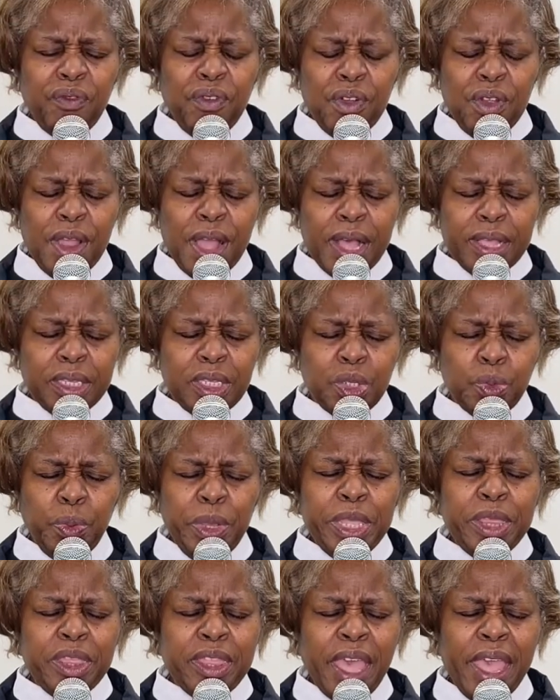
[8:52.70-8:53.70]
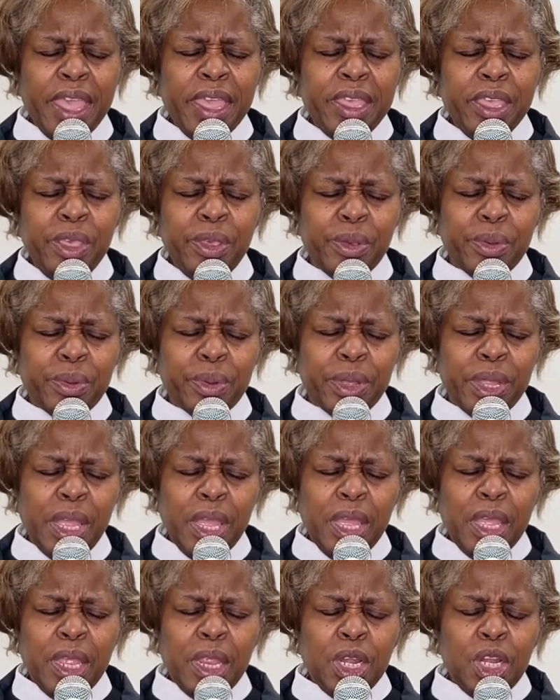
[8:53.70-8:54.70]
for us. We thank you,
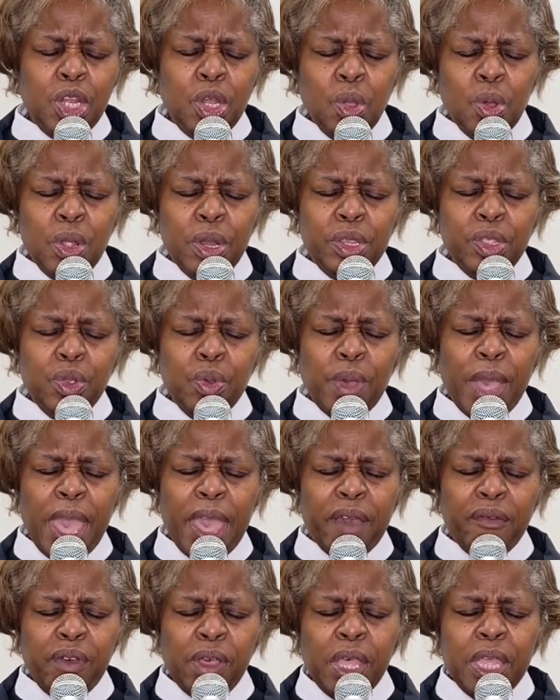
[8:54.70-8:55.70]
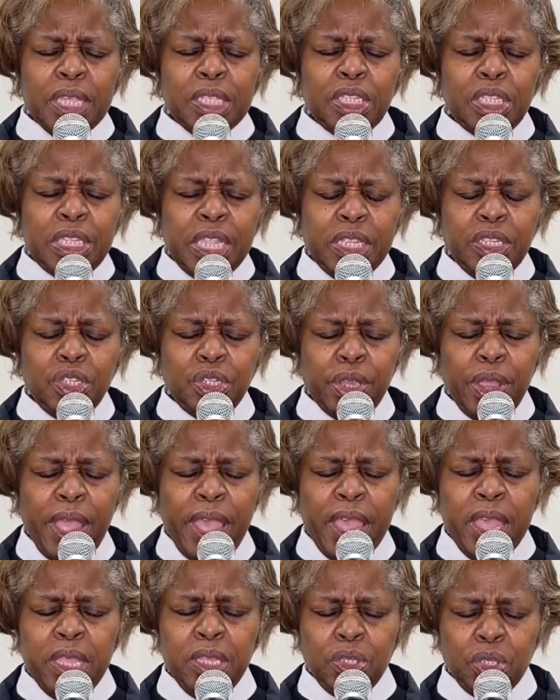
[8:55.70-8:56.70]
Lord, you have sent your
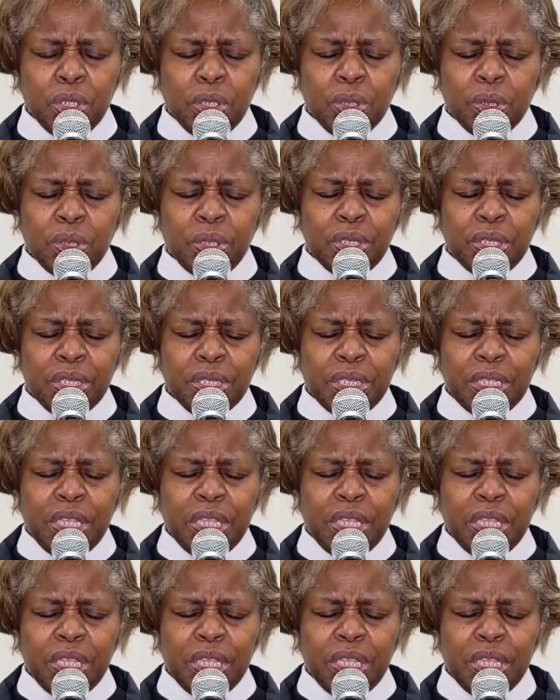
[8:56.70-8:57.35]
angels